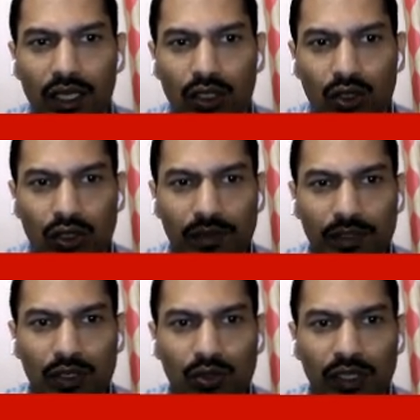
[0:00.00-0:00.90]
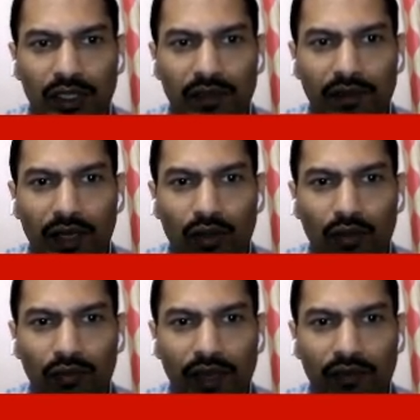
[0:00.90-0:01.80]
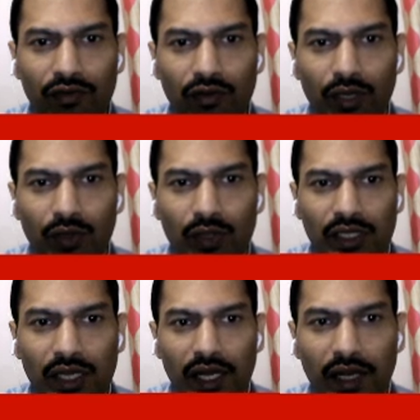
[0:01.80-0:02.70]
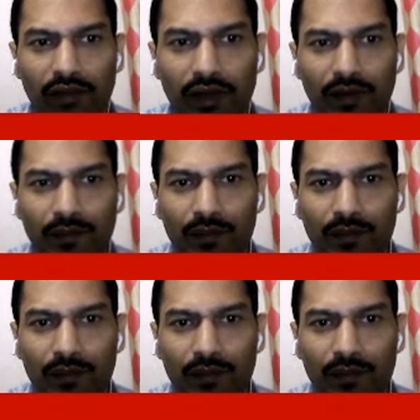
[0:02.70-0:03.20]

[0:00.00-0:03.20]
So substituting the value of k from equation 11,